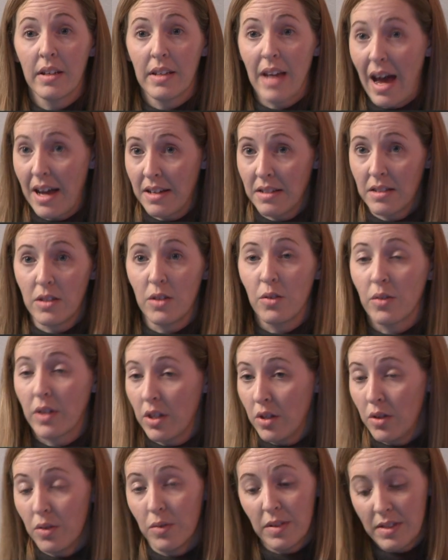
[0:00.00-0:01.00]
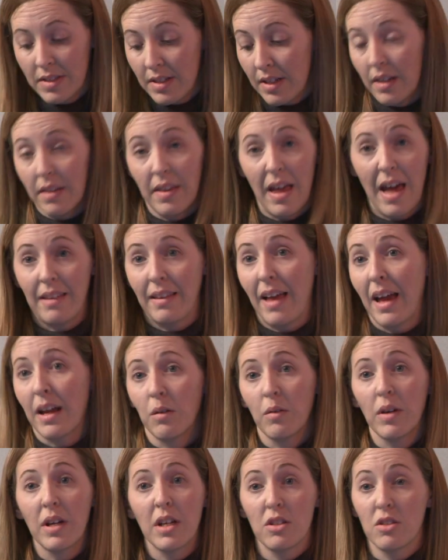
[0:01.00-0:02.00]
Yes, you can use the, that
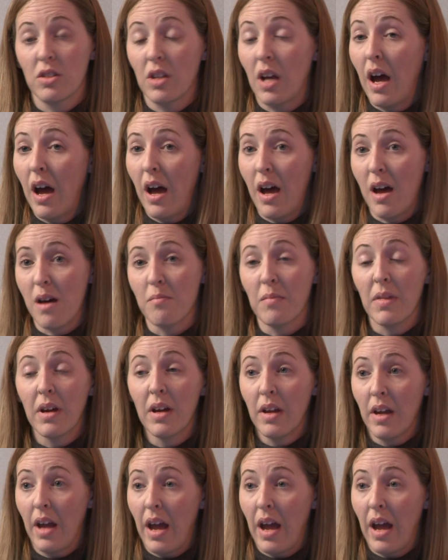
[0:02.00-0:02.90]
language, um,